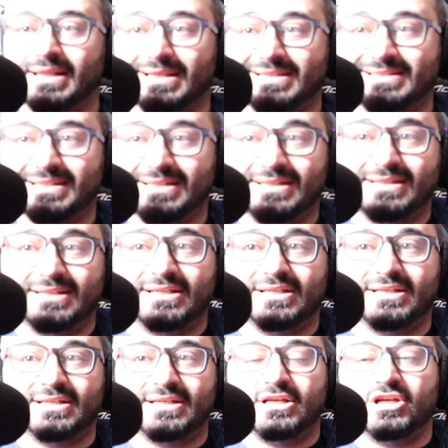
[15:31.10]
listen,
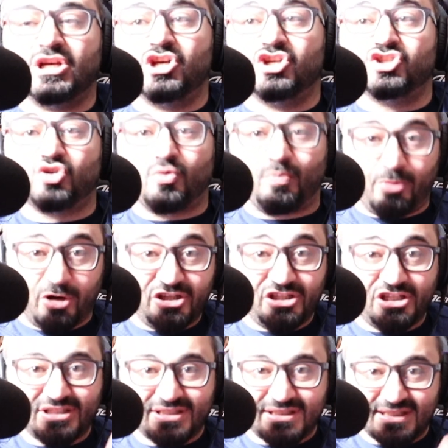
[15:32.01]
so
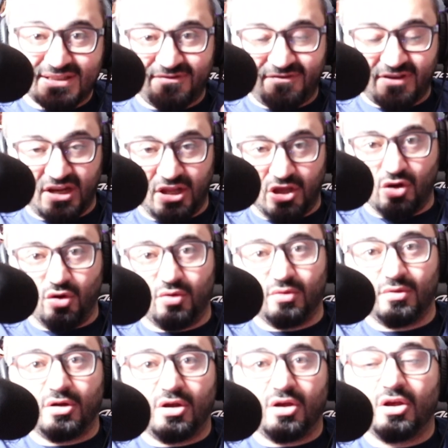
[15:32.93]
purchase this video